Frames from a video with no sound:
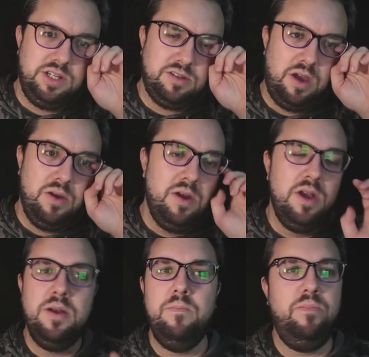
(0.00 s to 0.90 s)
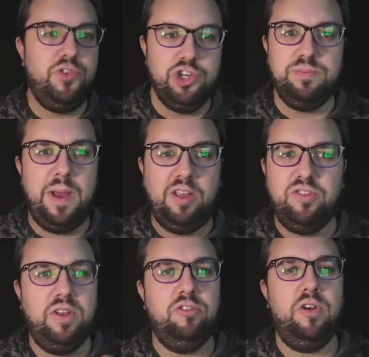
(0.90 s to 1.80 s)
So just makes
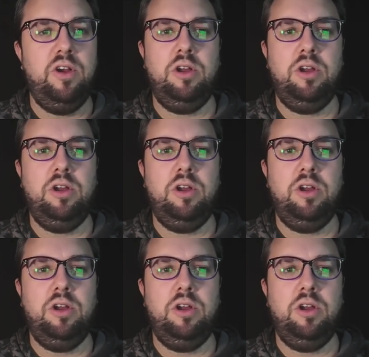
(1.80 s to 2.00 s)
things very